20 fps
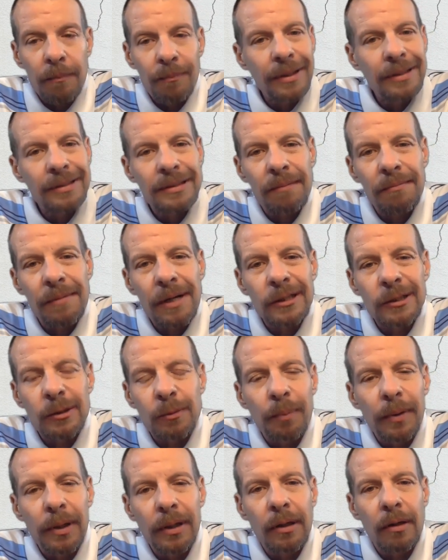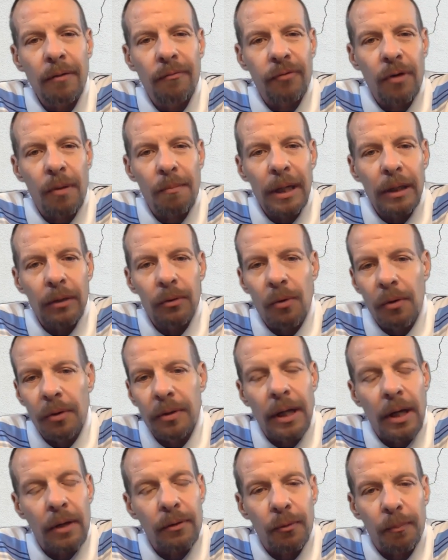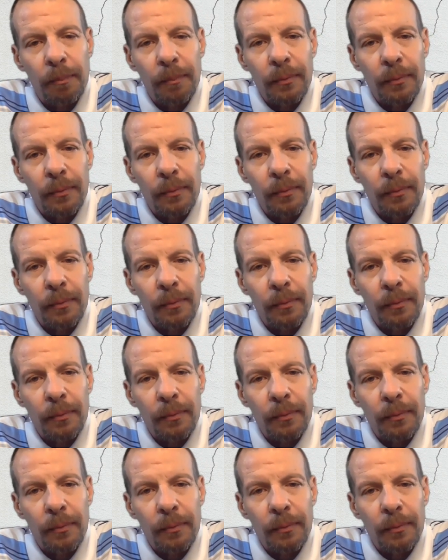because I'm not speaking from a Norteño